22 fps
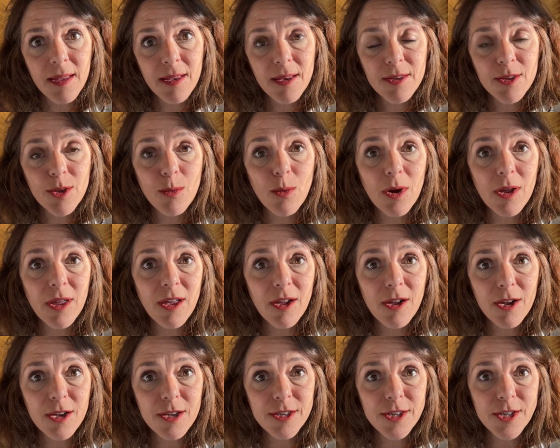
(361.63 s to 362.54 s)
So what you
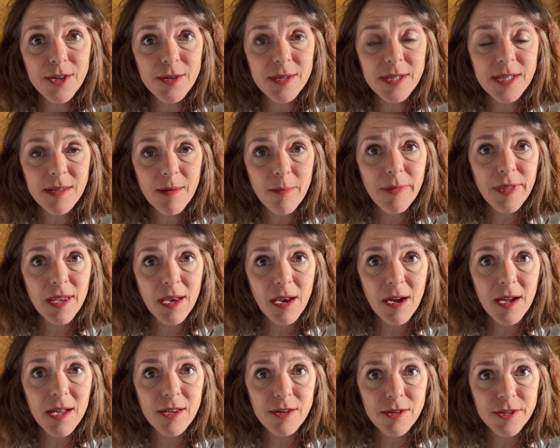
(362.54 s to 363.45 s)
can do is something
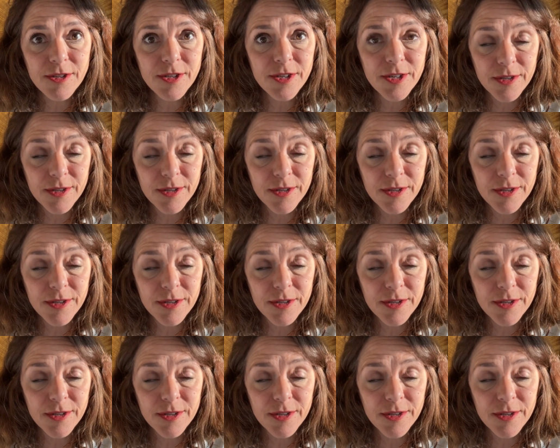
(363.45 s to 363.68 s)
I used to